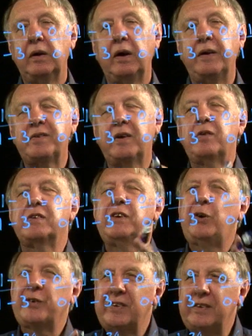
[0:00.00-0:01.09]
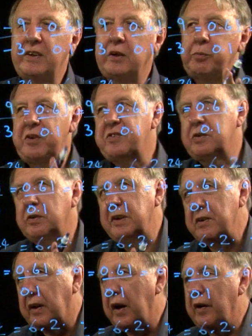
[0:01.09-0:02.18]
And so there's lots of little
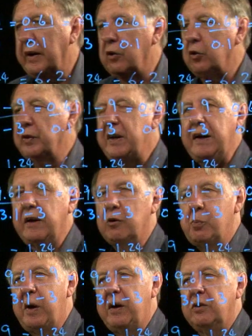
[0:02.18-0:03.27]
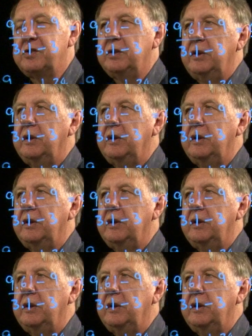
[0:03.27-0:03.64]
mysteries going on here about